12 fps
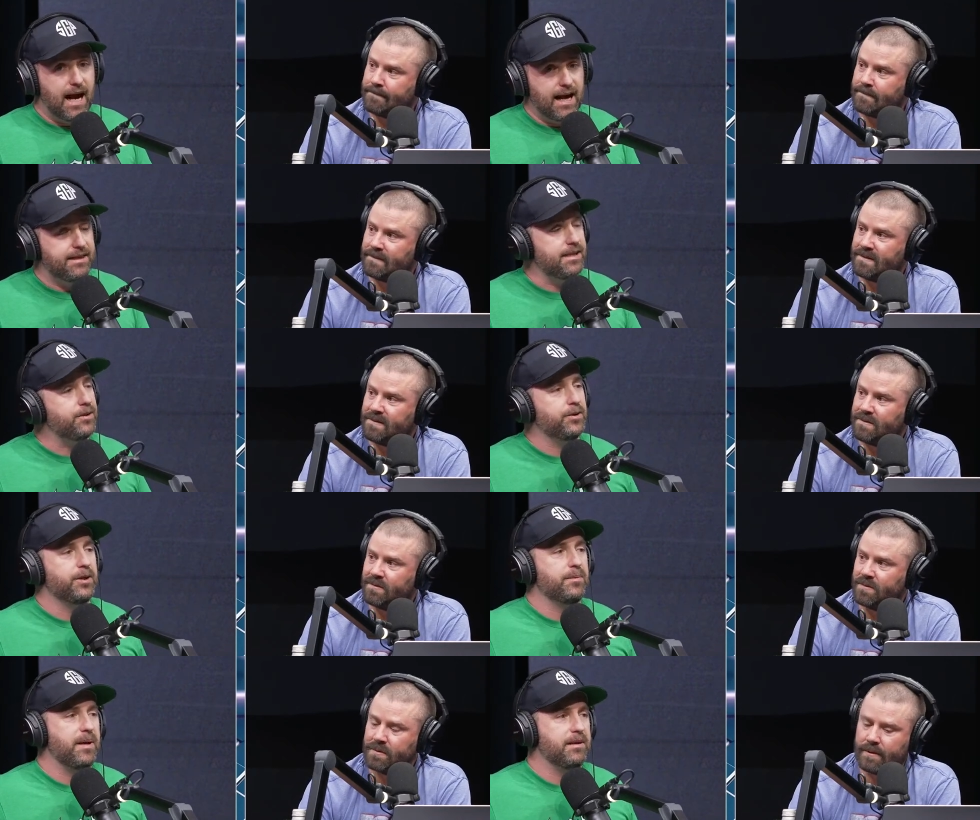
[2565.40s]
Speaker 1: I think you
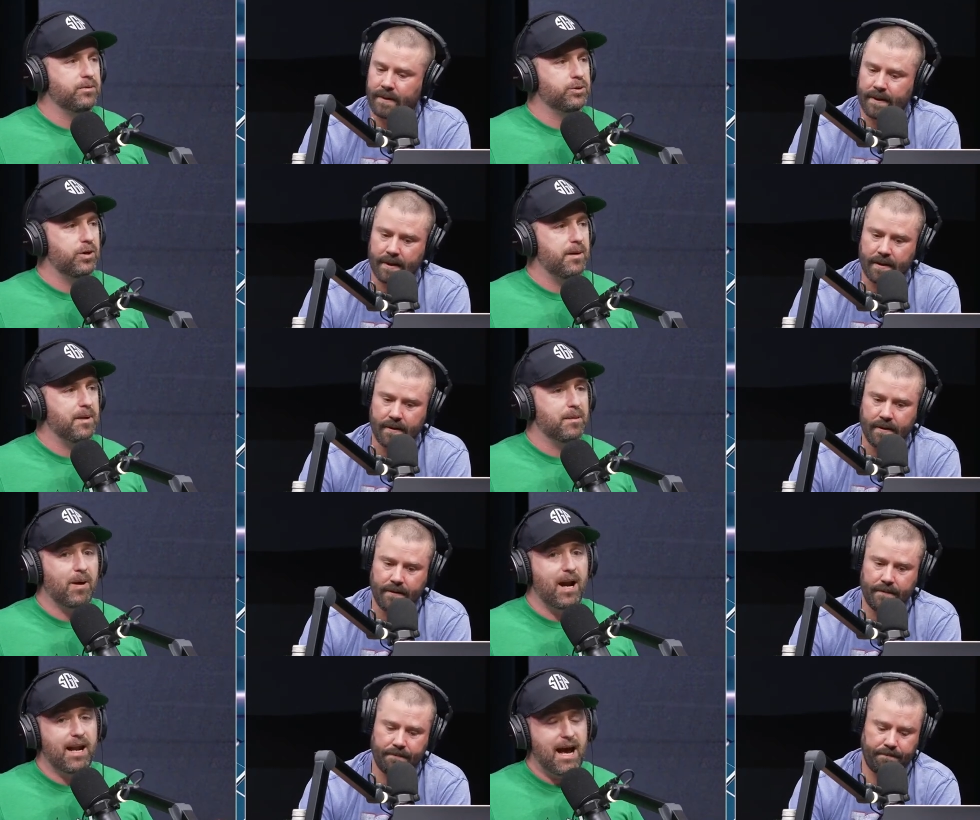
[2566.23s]
could make for Trey
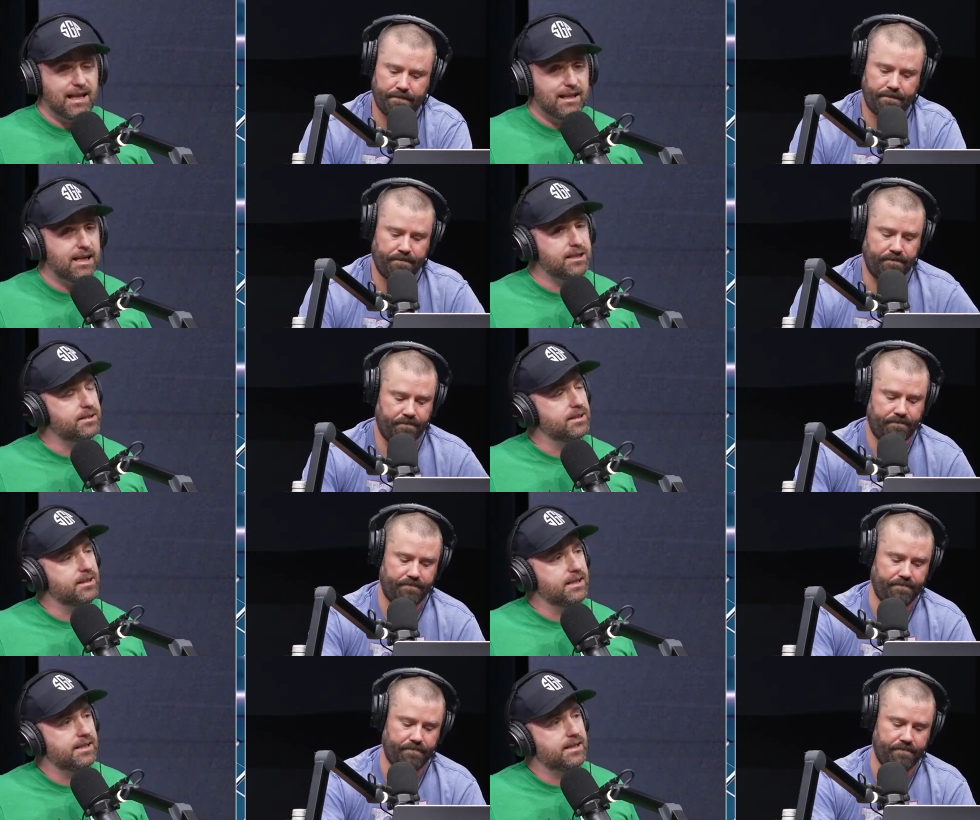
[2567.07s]
McBride. I liked
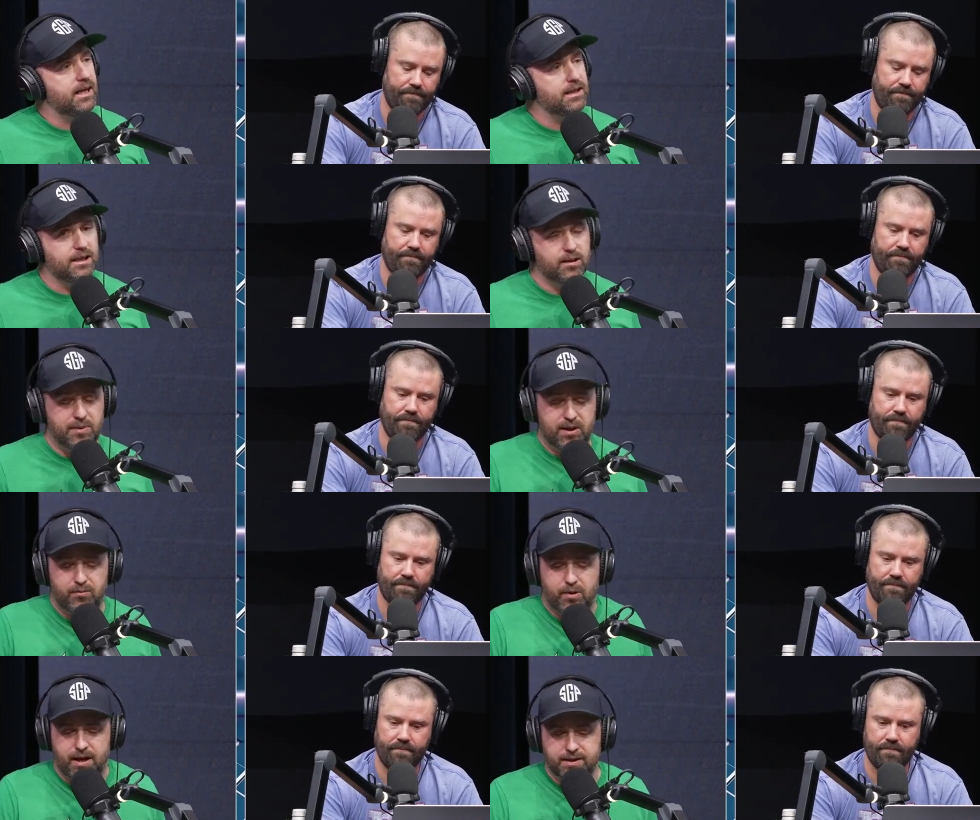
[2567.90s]
uh, a little bit
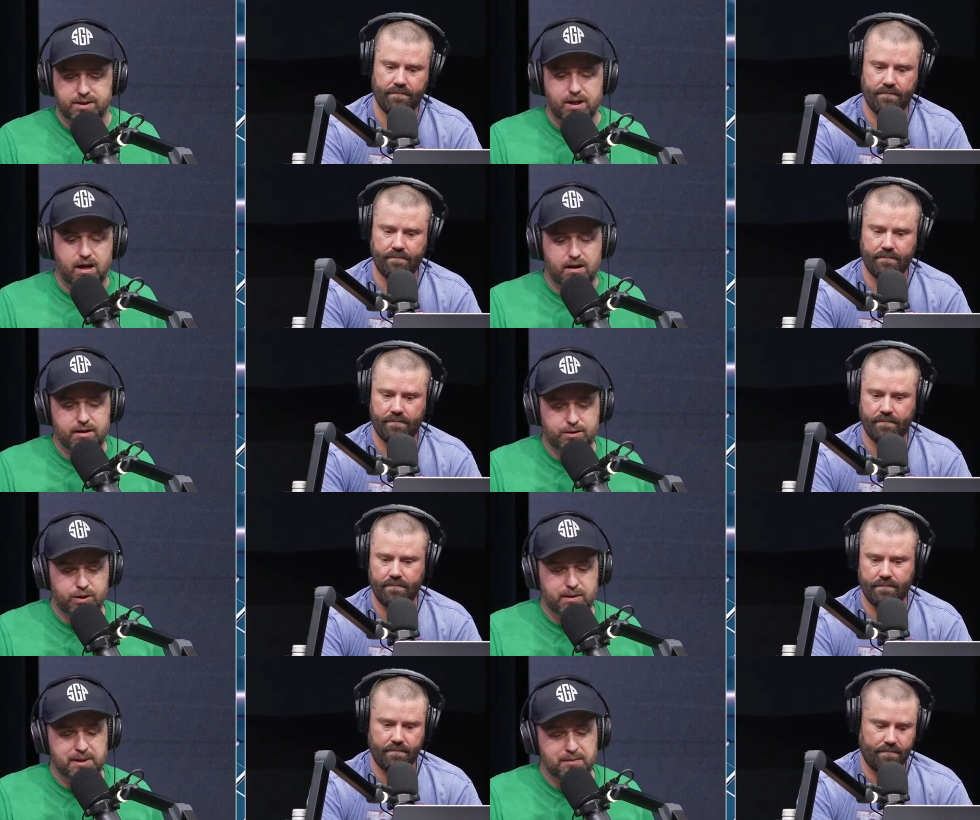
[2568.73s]
of what I saw.
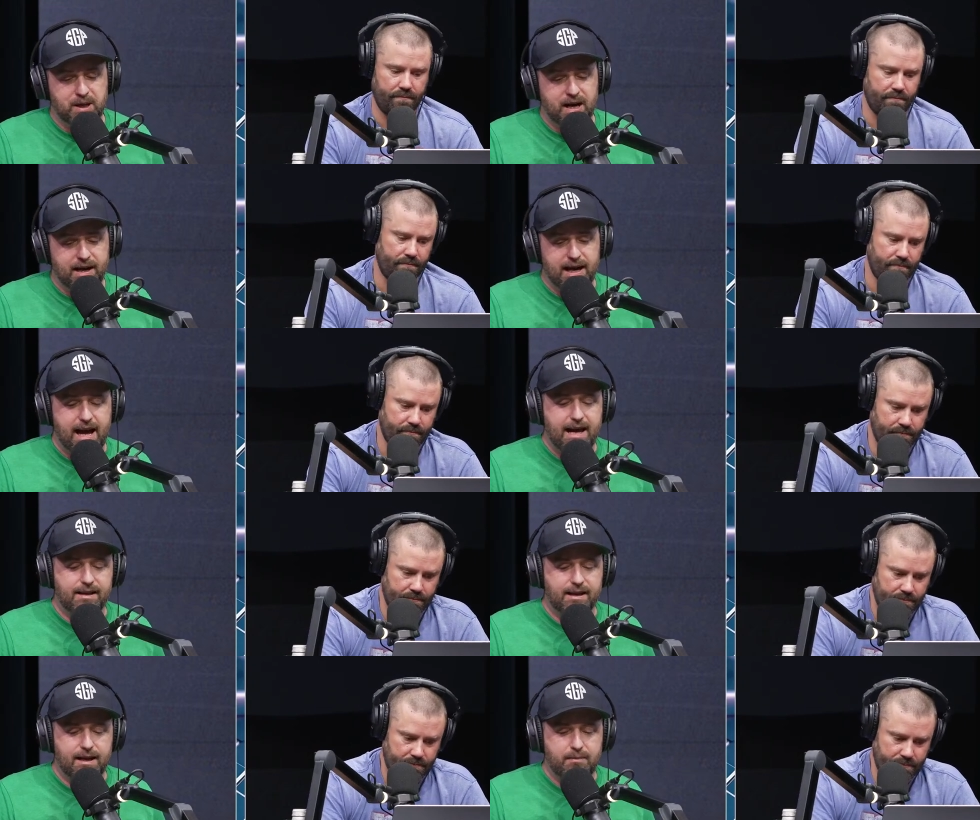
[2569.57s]
Trey McBride. I had a
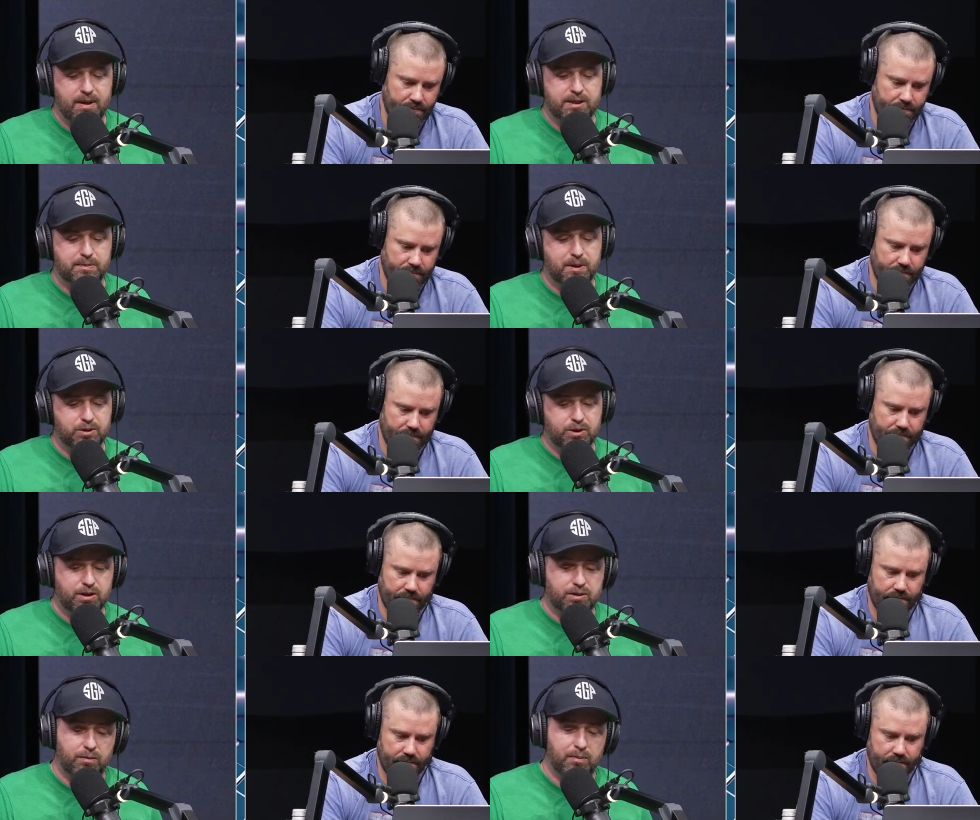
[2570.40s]
lot of best ball
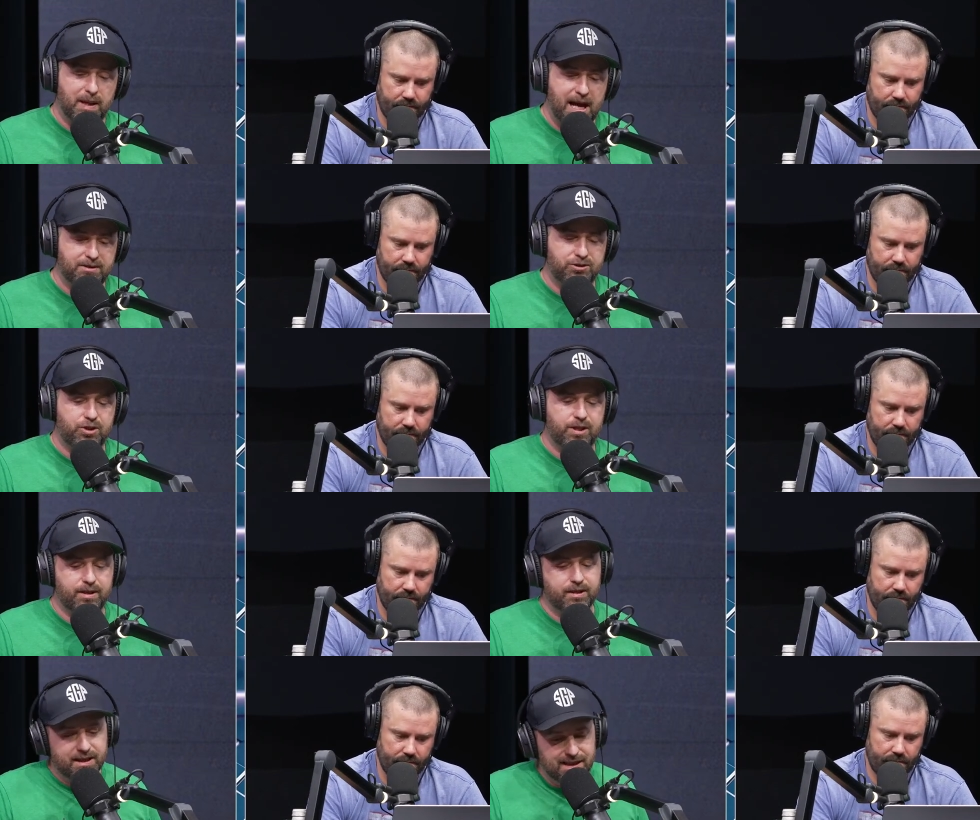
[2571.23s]
shares of him last
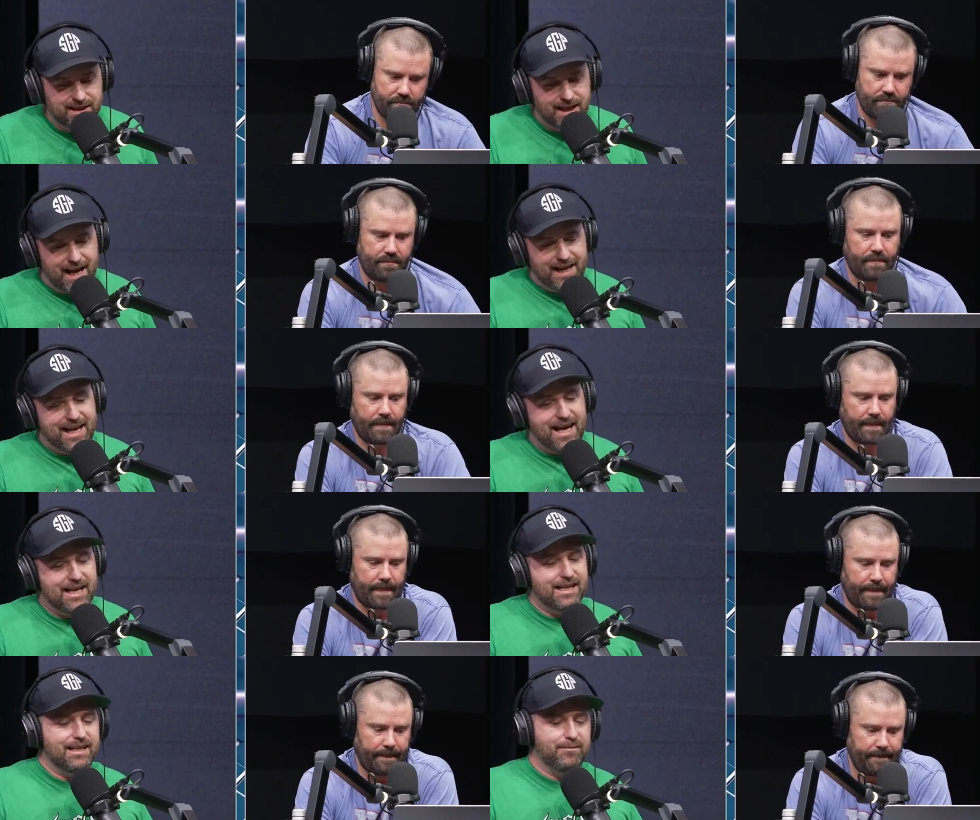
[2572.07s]
year.
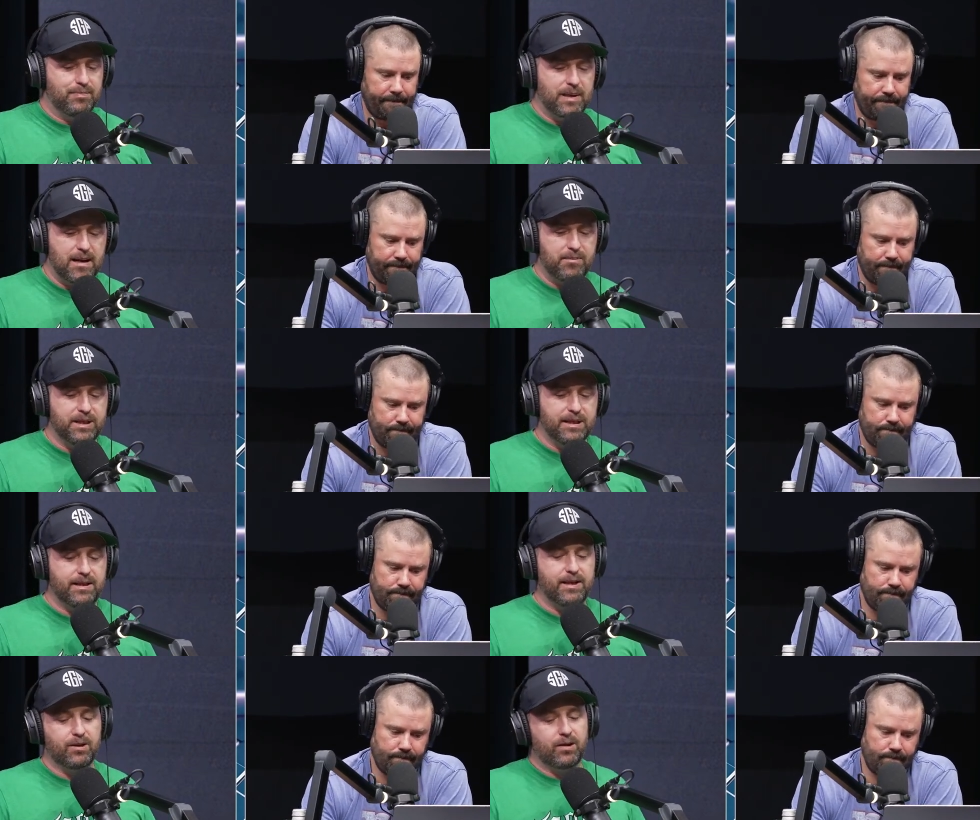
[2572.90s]
Again, probably a
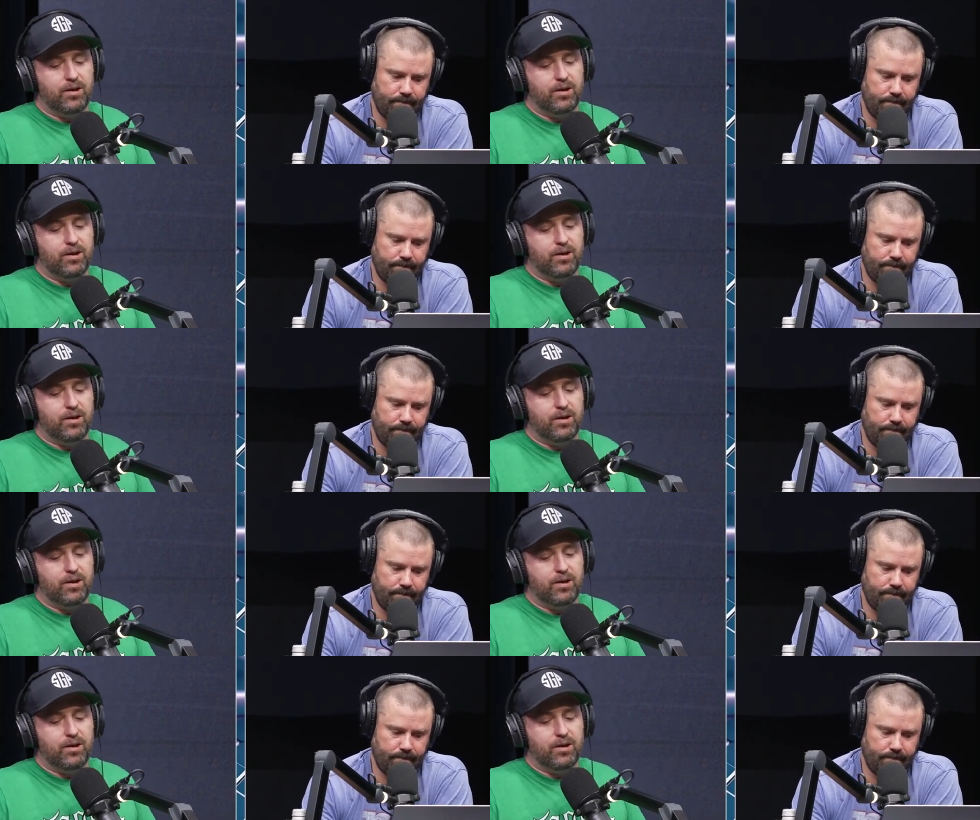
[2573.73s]
year